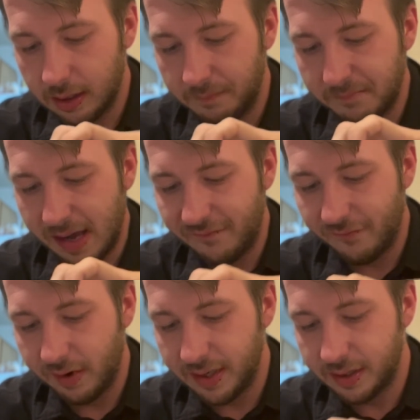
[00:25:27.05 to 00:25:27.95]
My
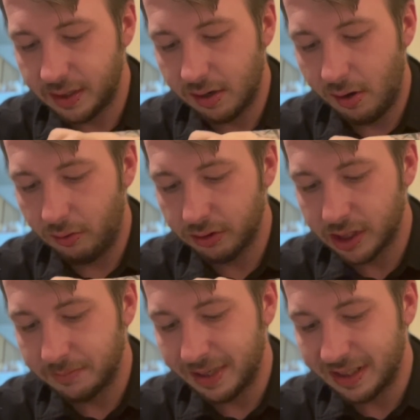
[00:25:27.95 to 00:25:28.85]
friends are
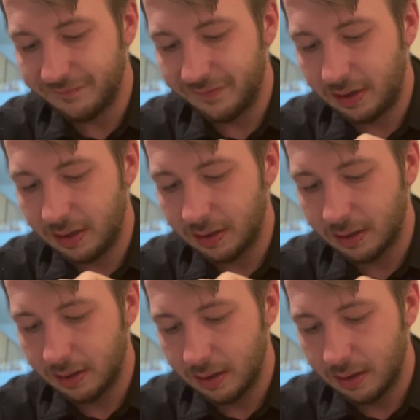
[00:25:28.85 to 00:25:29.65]
wholesome as fuck.